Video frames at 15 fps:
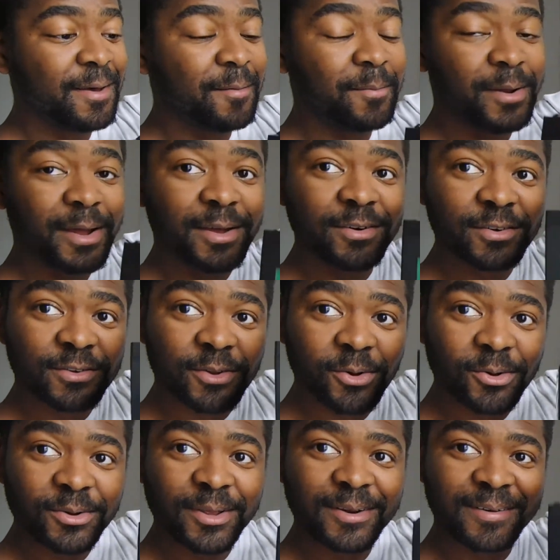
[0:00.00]
but I can just
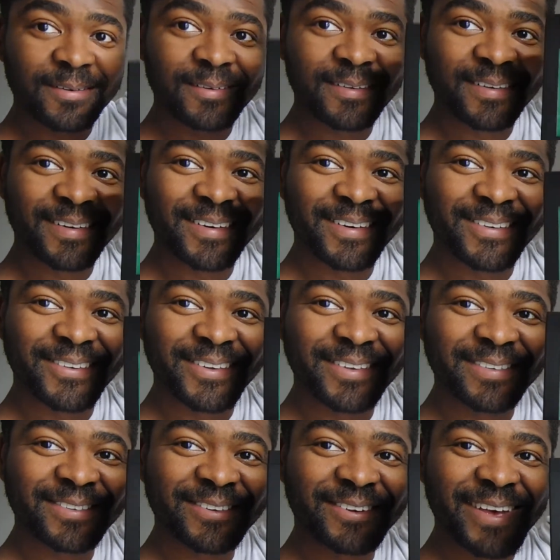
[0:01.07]
hold it with
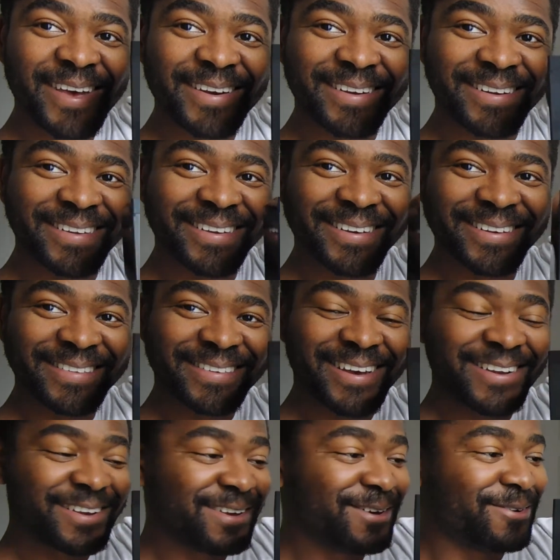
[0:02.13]
this little handle. It's
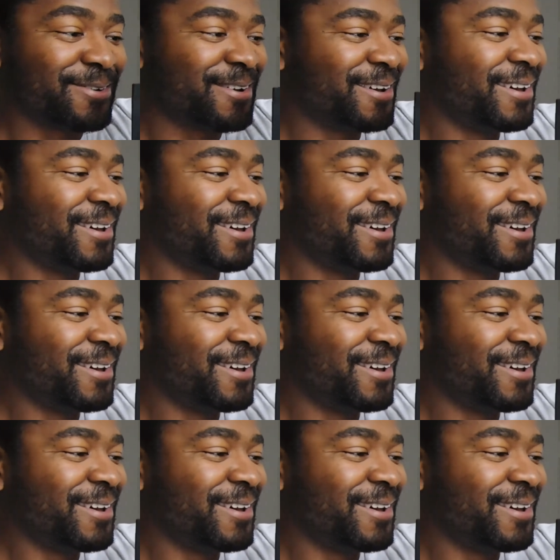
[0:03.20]
kind of cute.